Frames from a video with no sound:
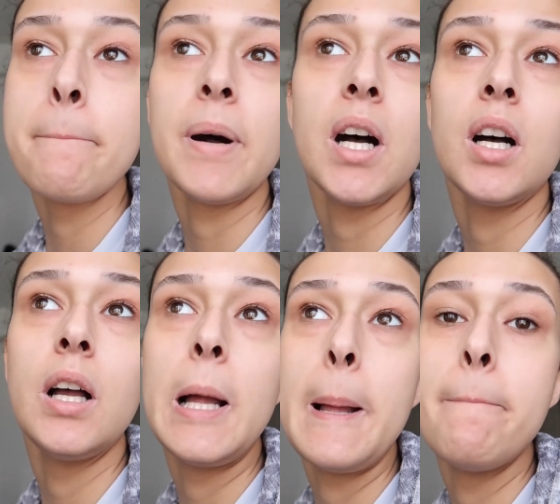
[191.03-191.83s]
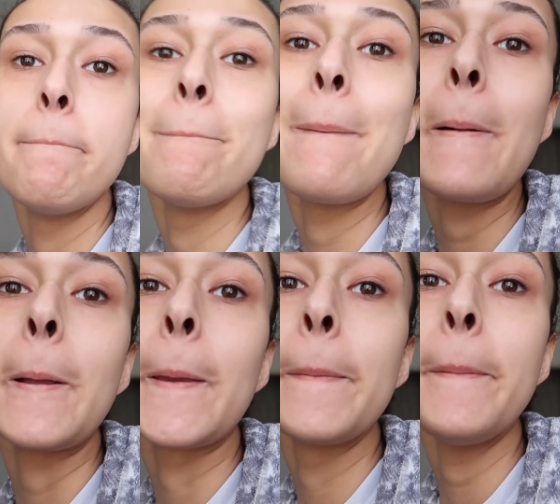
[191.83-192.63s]
But um, I've
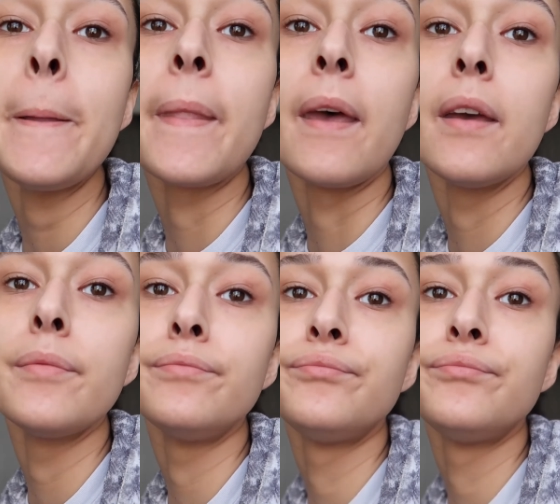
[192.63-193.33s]
got a spot there.